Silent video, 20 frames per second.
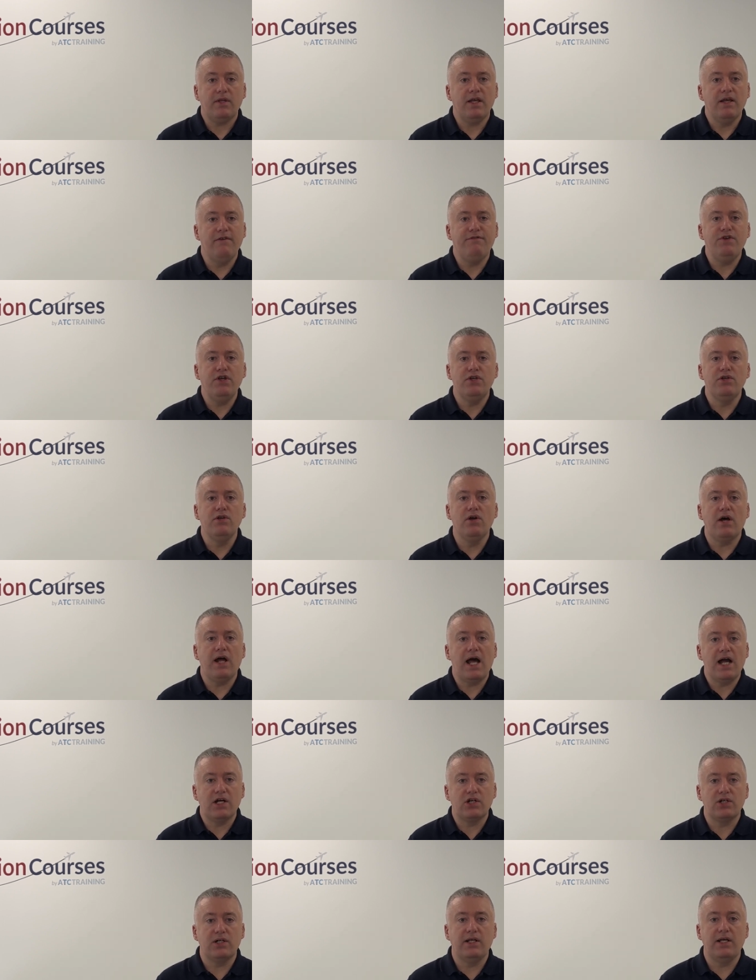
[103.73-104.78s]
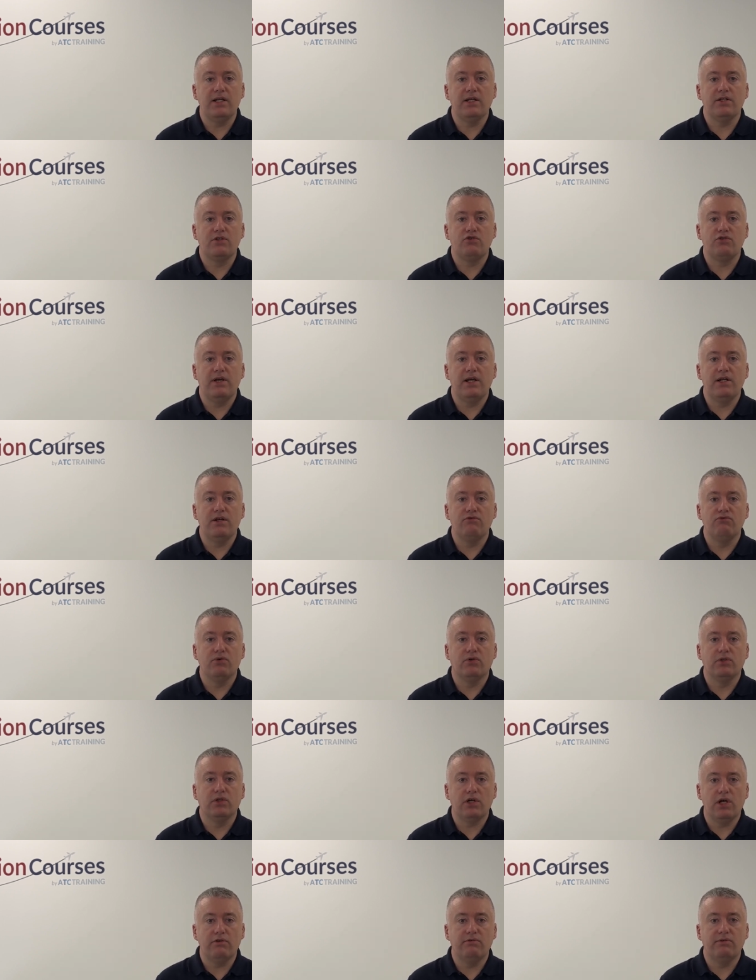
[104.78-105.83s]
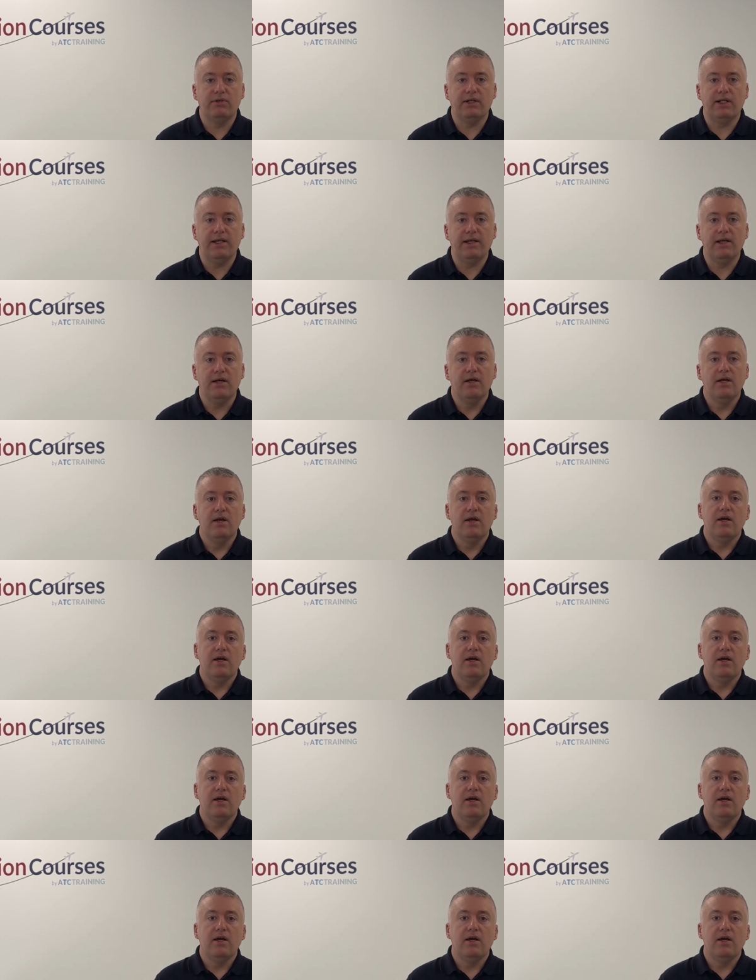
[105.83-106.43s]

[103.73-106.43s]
If you're not actually in a training role currently,